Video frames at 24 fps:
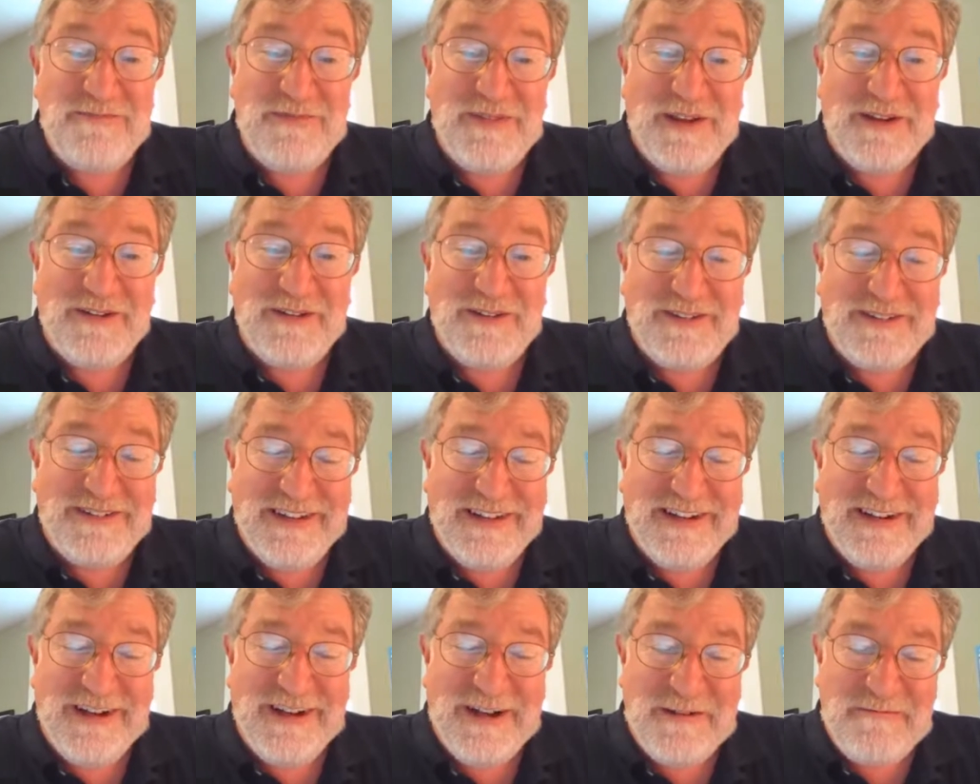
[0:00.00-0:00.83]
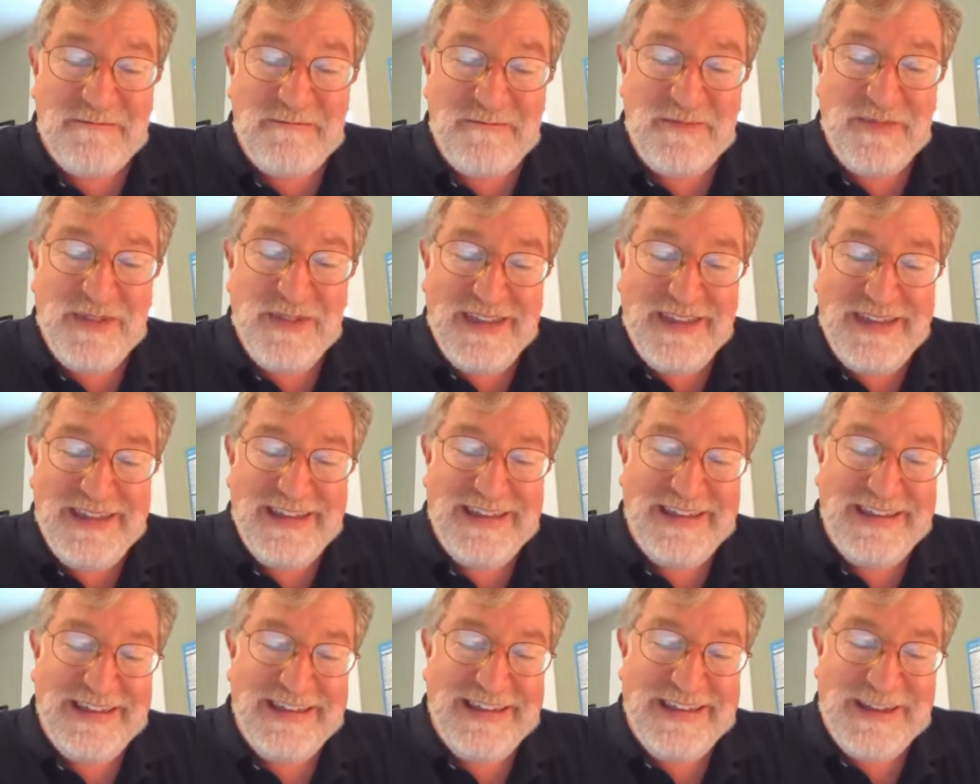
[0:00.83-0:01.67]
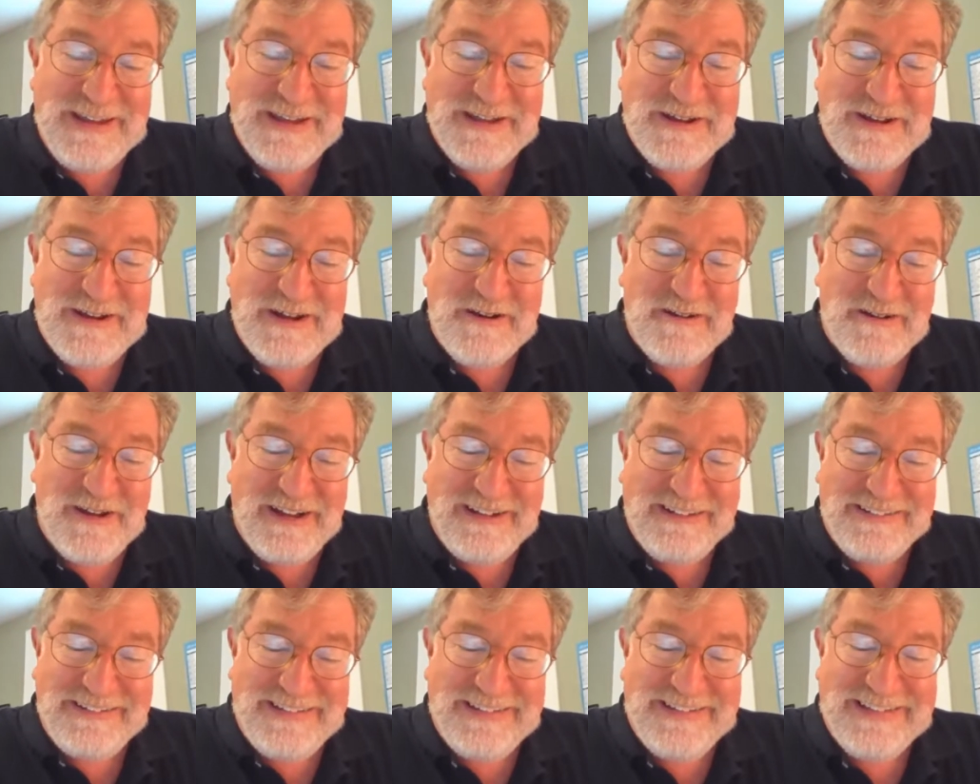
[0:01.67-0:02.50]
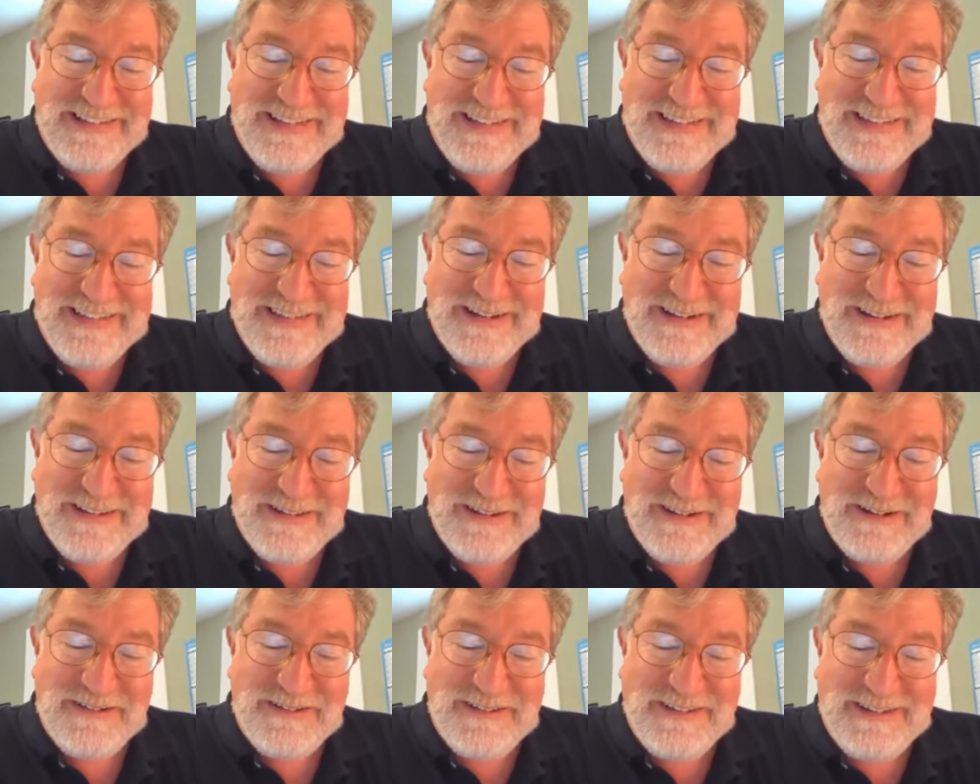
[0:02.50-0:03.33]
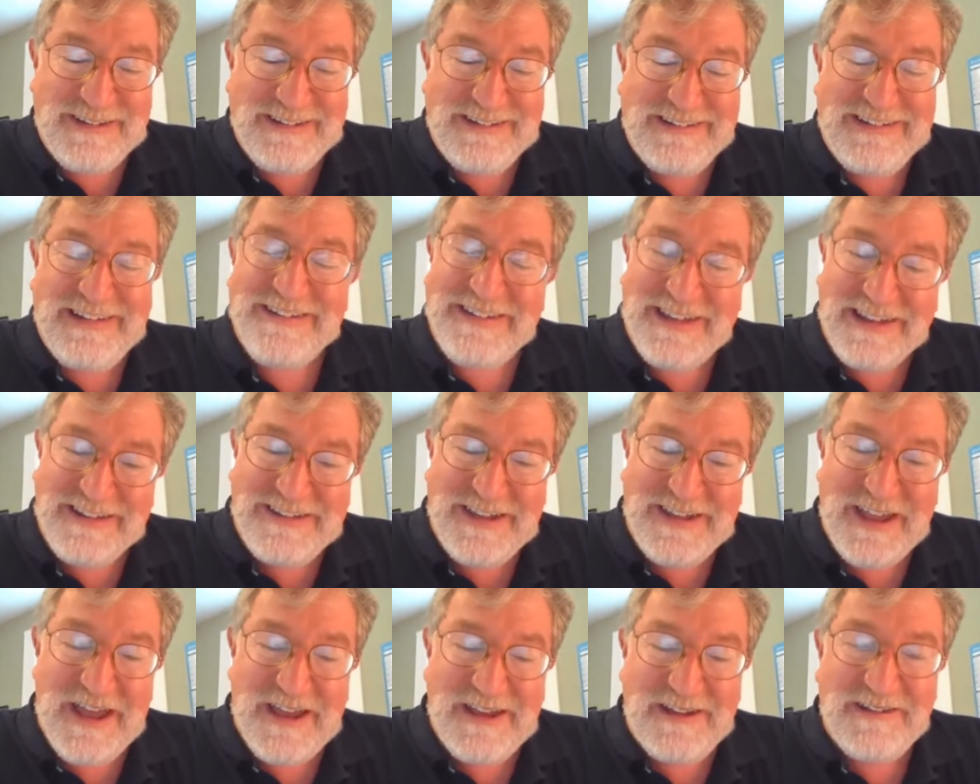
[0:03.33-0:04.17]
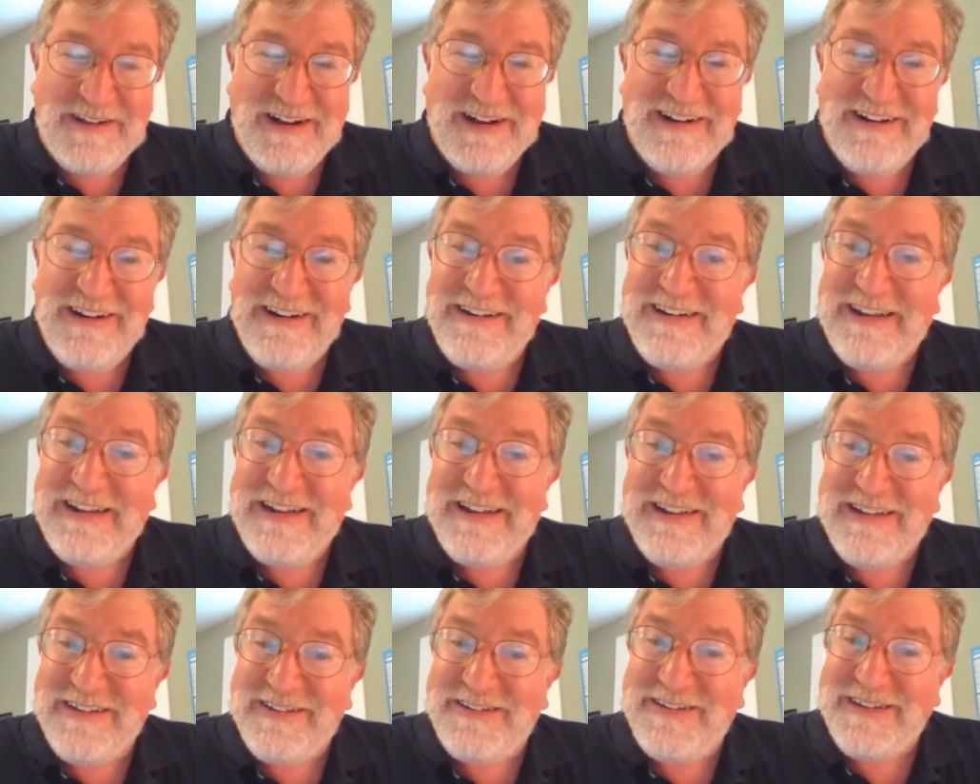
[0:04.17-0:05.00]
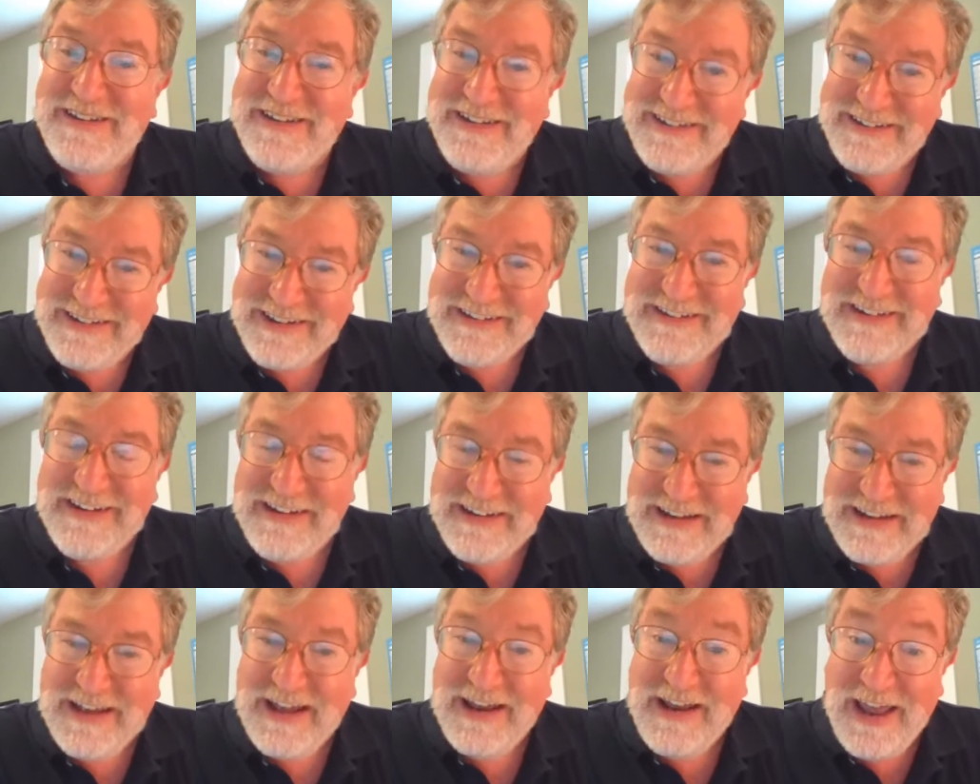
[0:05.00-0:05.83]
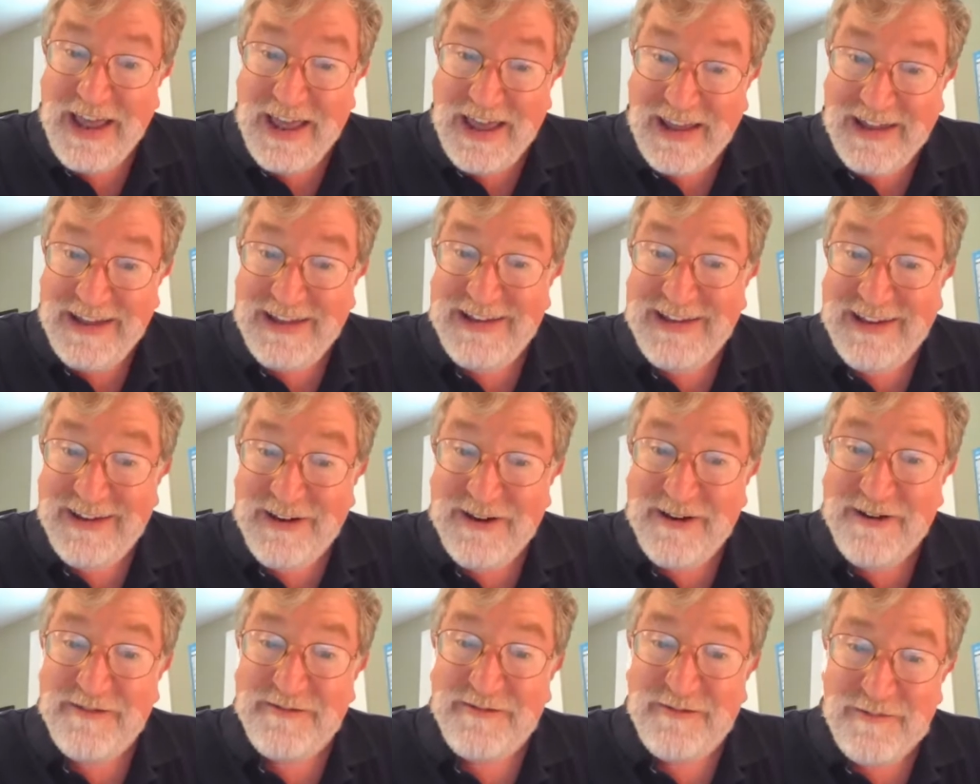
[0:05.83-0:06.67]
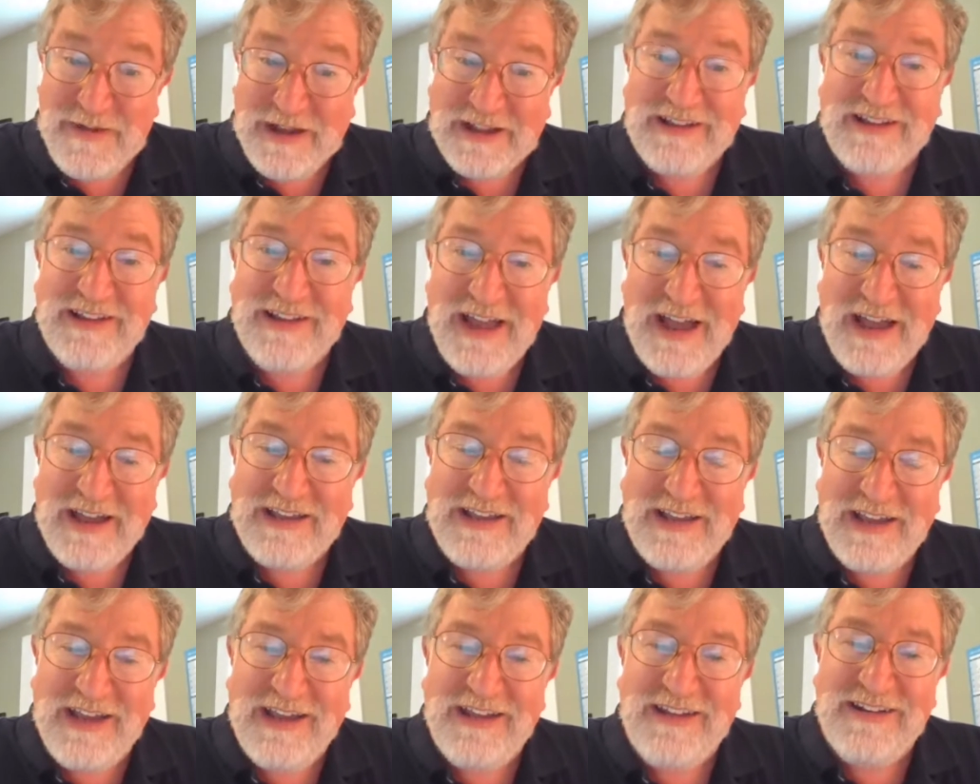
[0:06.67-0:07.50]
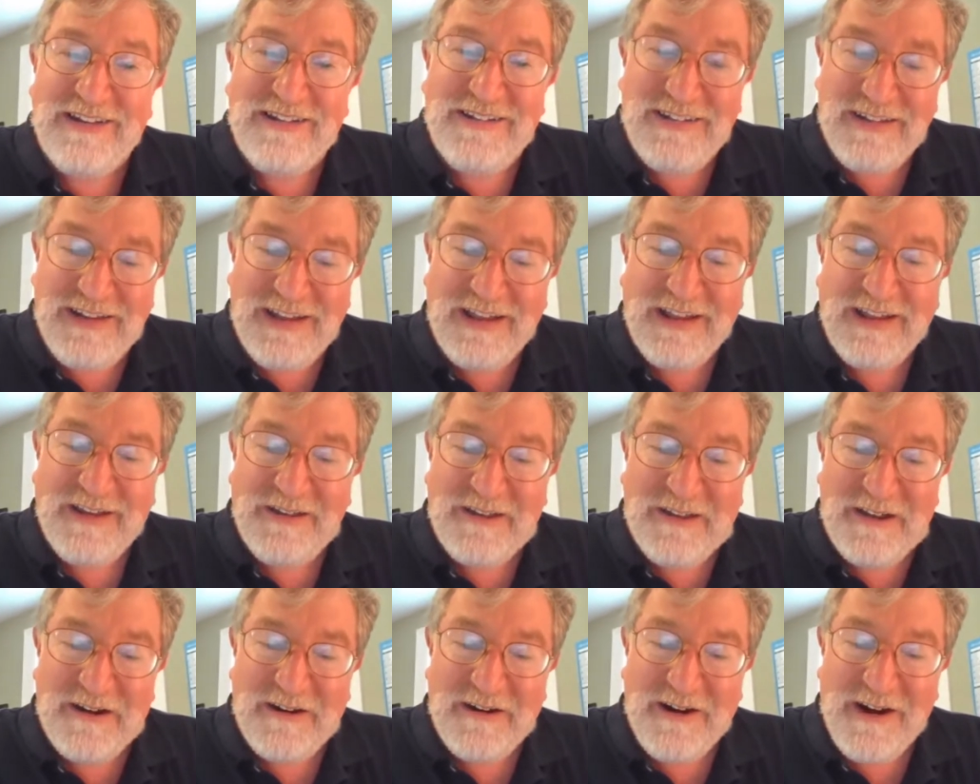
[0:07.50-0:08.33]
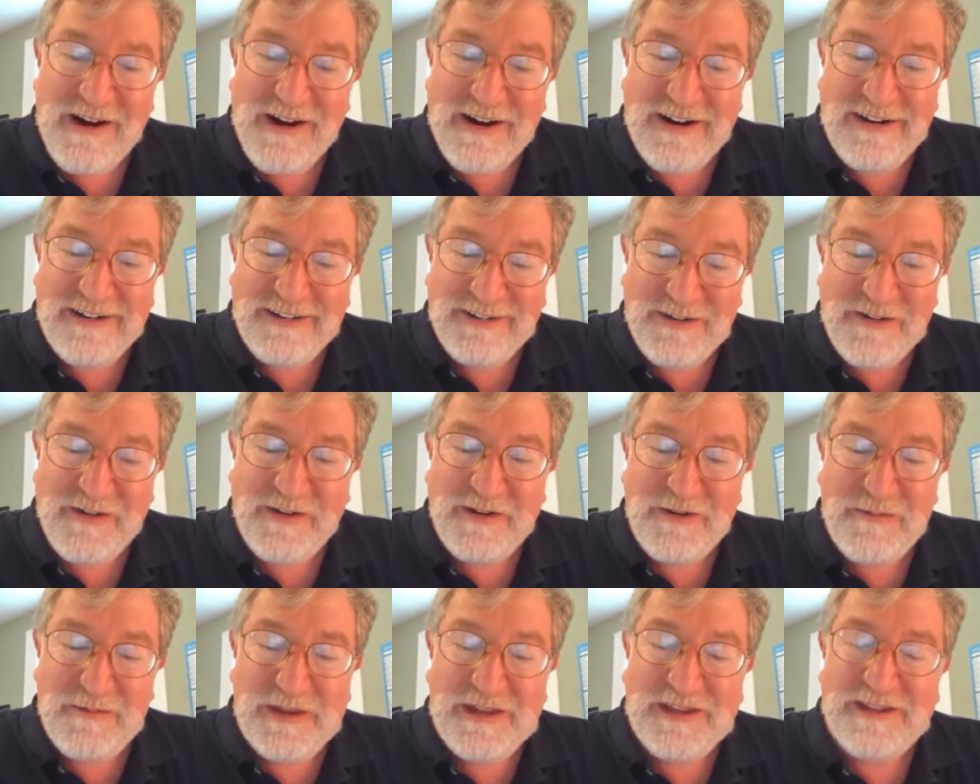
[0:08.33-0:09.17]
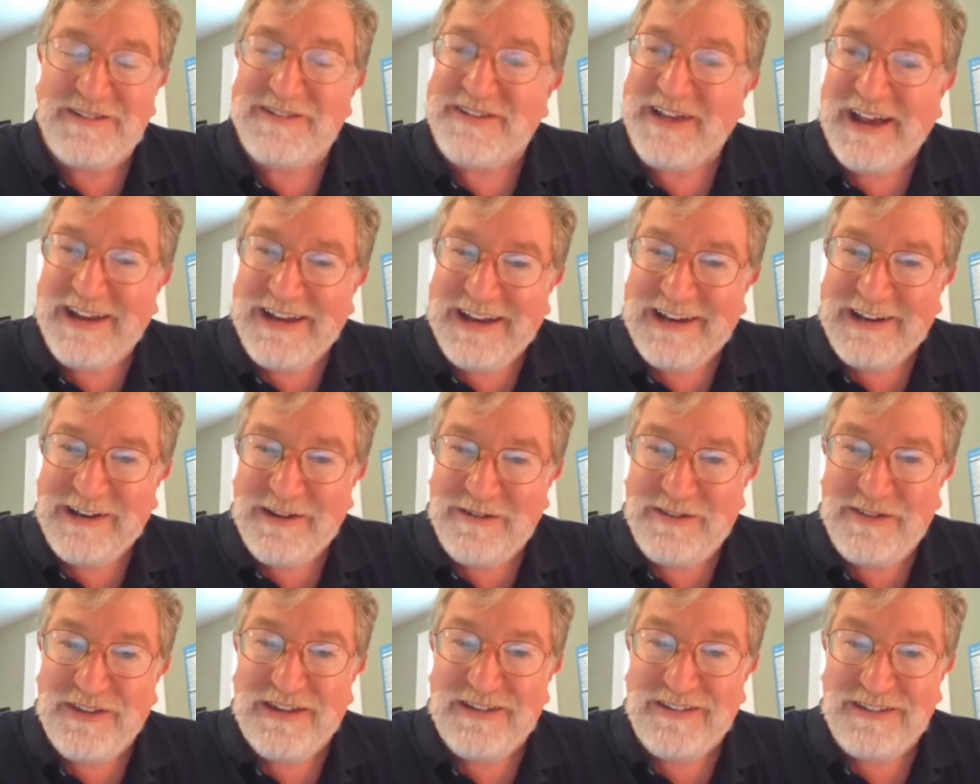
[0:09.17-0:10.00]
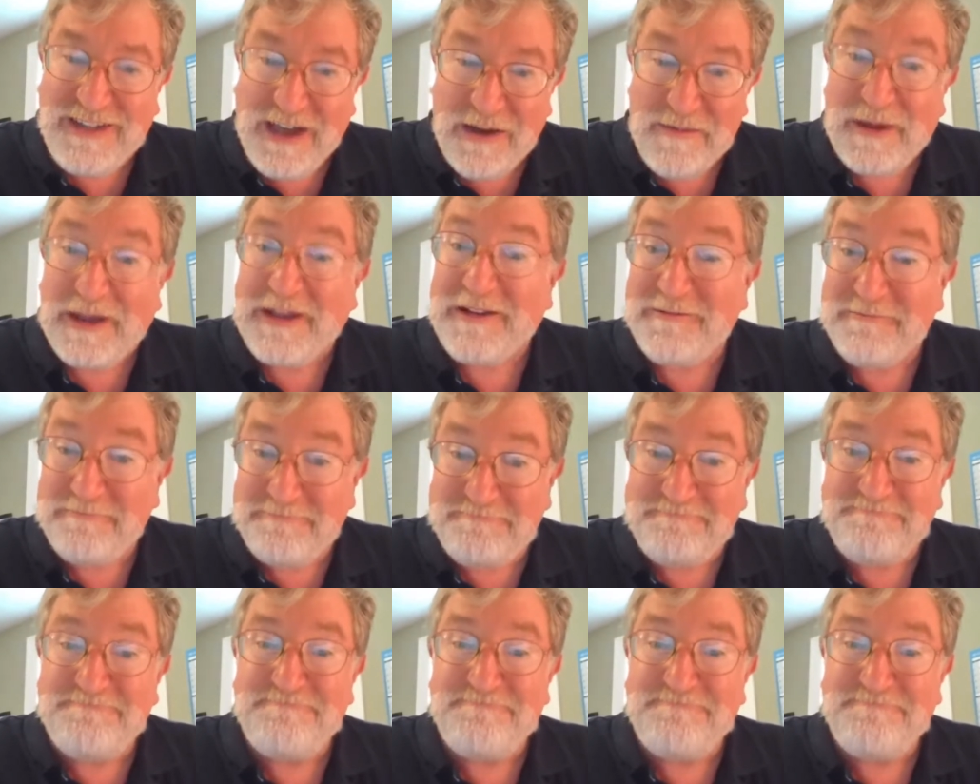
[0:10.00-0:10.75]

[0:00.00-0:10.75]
There's you know, as I say, R&D is in the DNA of Mecalac, and there are going to be exciting new things coming.